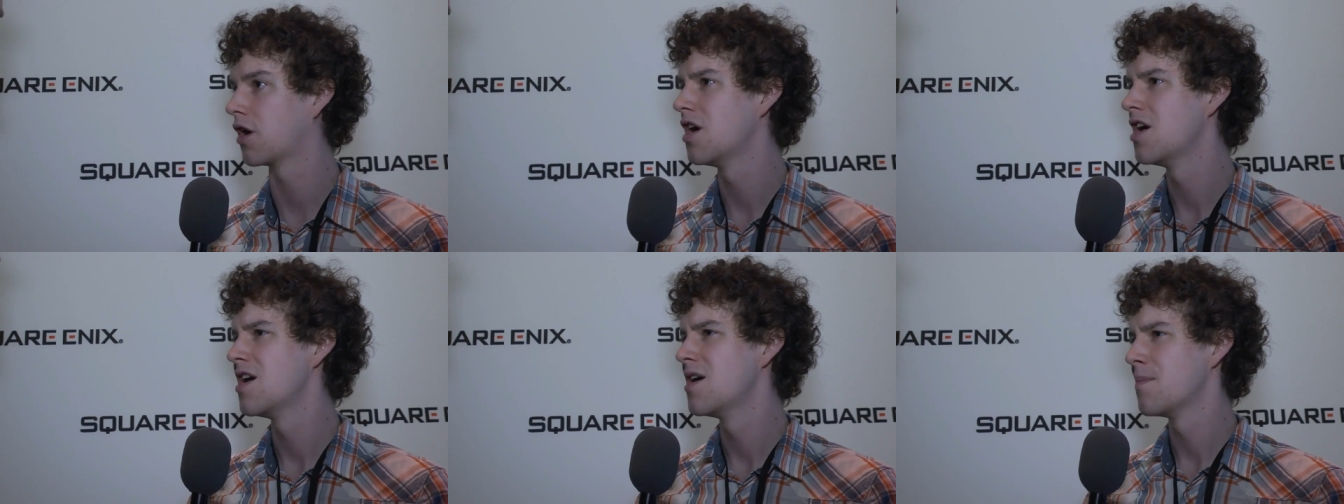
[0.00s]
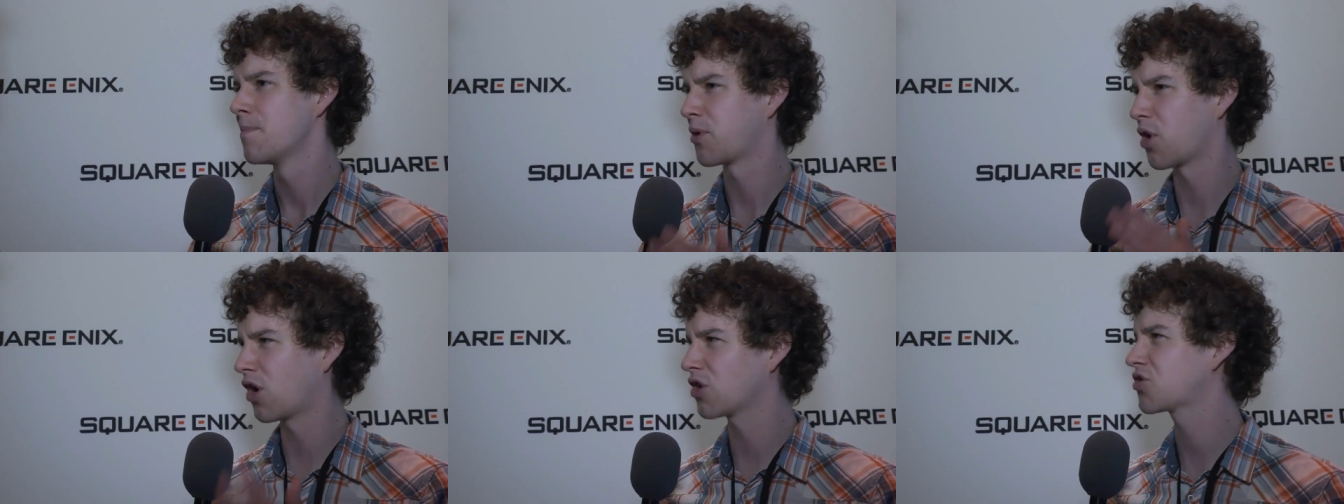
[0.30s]
her,
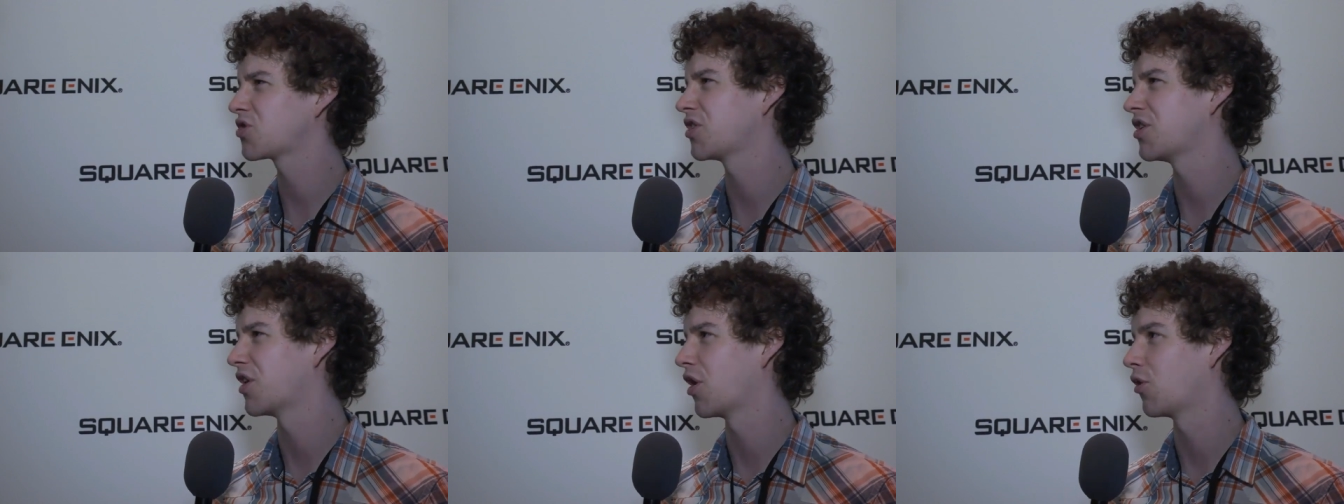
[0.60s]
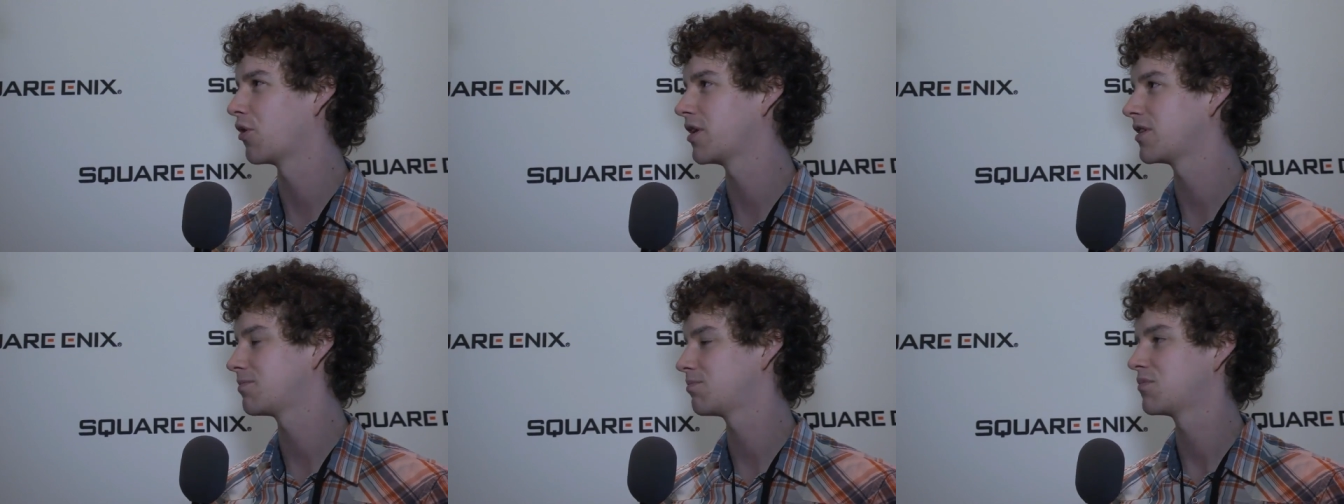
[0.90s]
but also, you
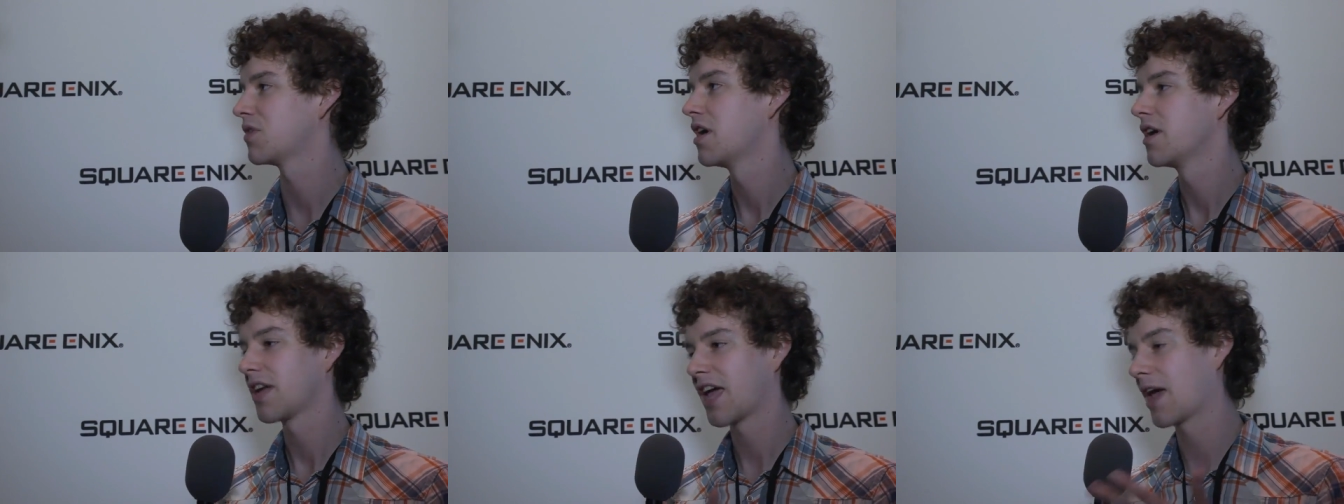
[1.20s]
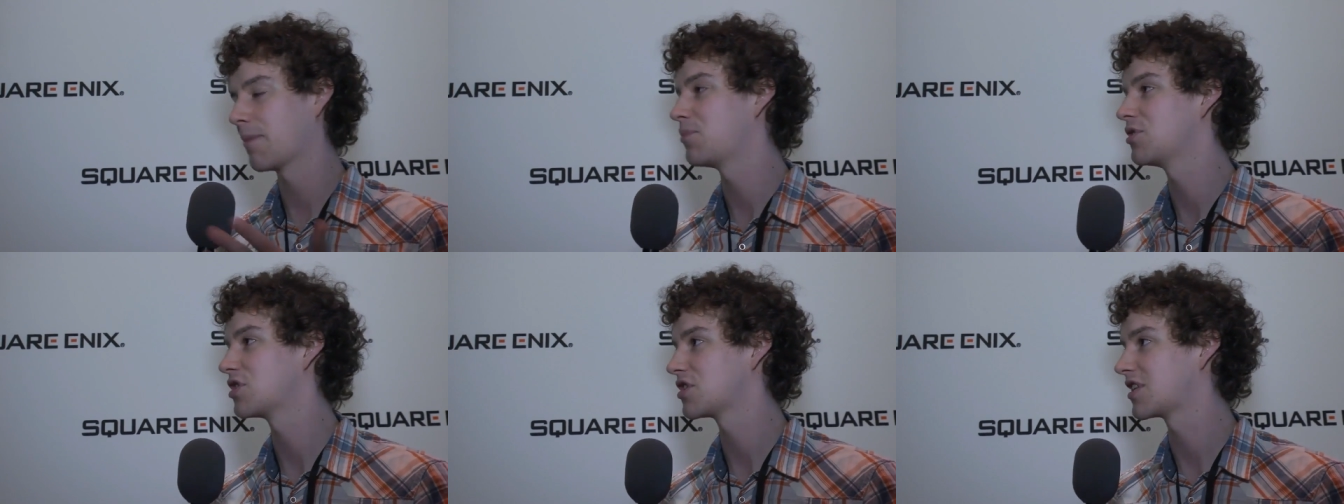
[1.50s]
know, it
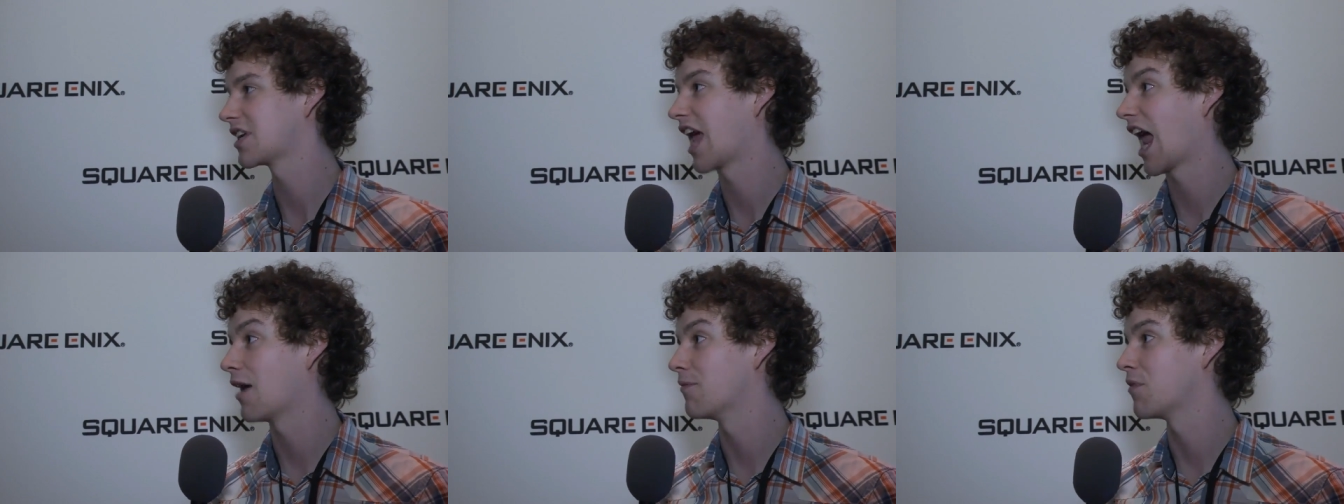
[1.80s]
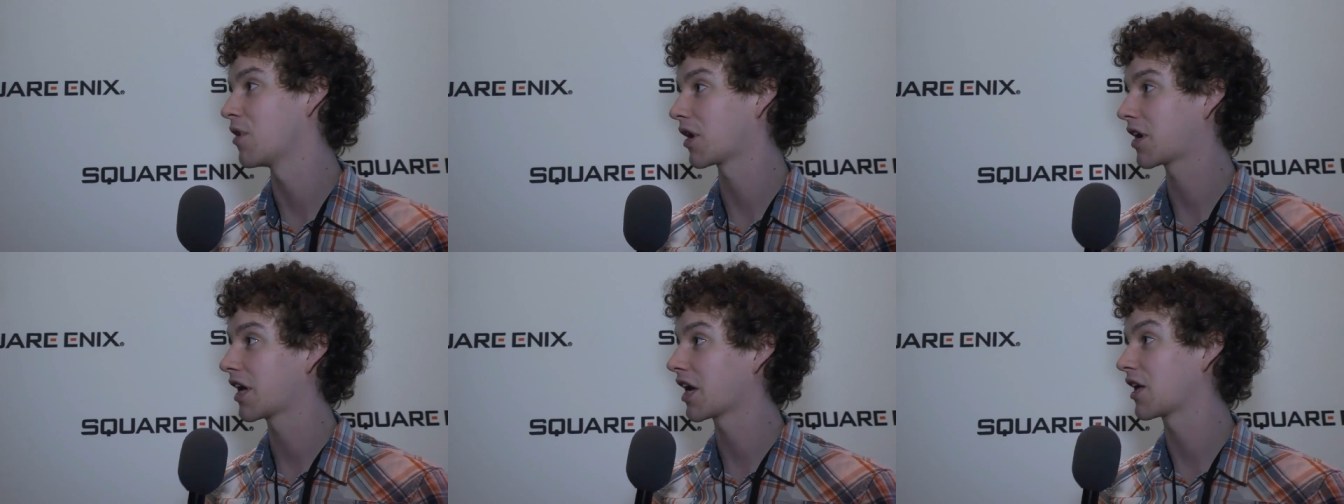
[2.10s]
can't be just a game
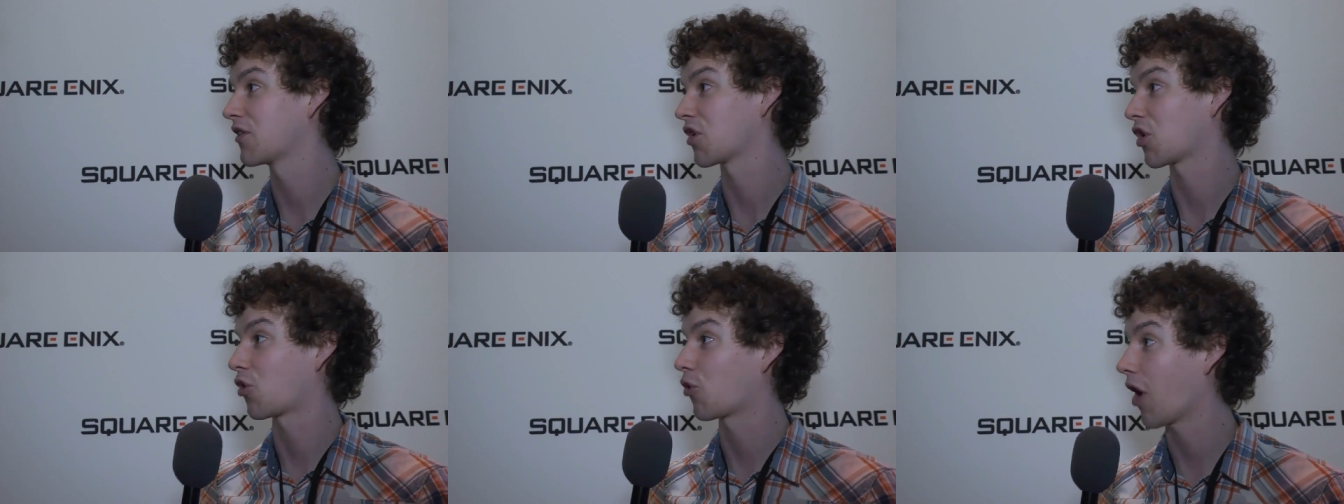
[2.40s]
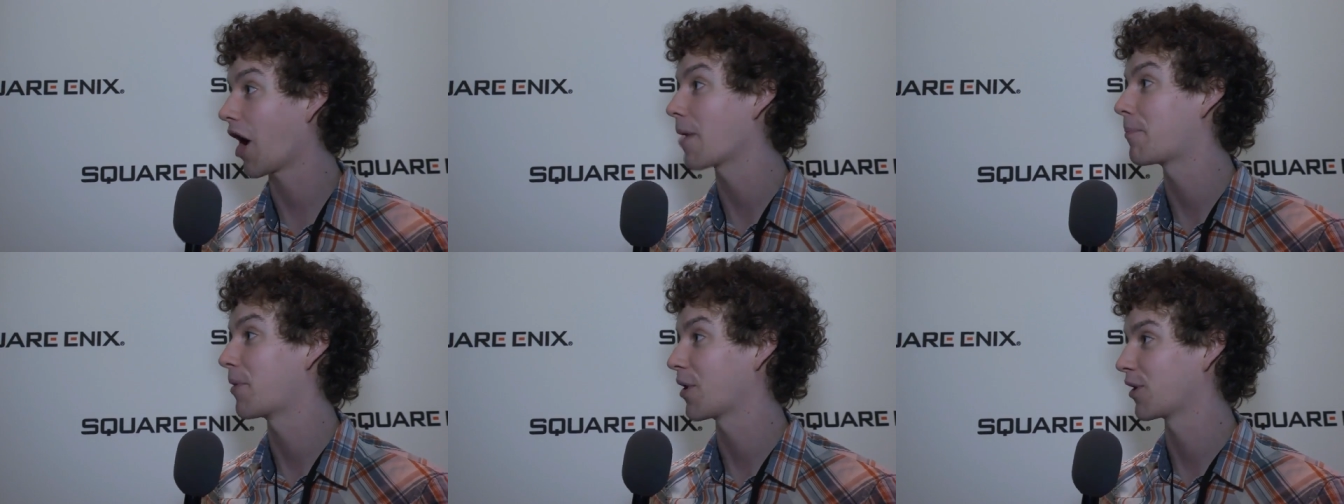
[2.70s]
about kicking the
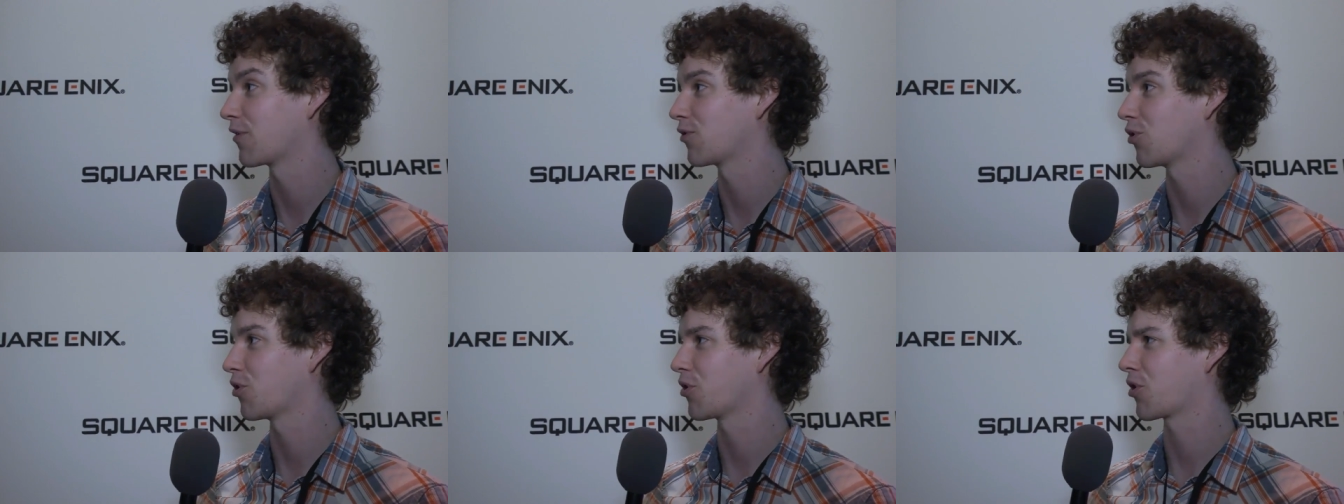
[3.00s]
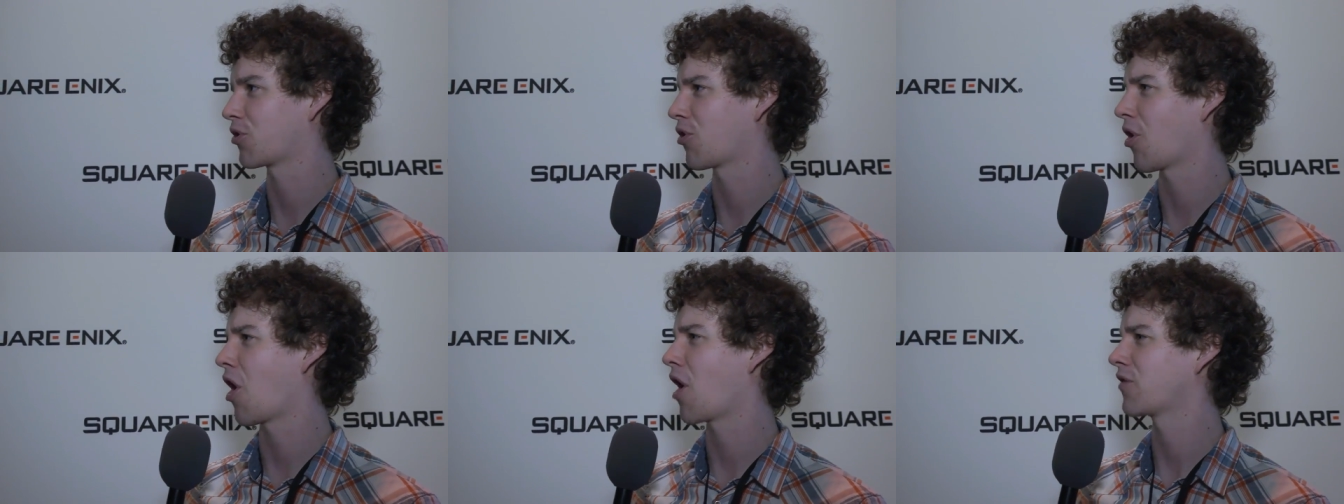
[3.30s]
crap out of
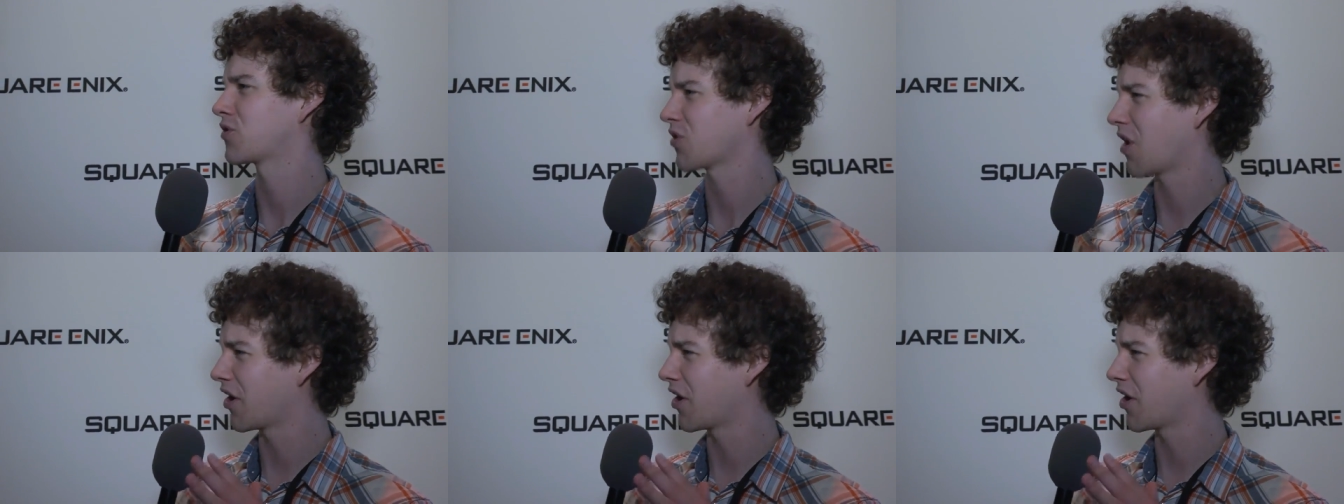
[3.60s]
Lara Croft,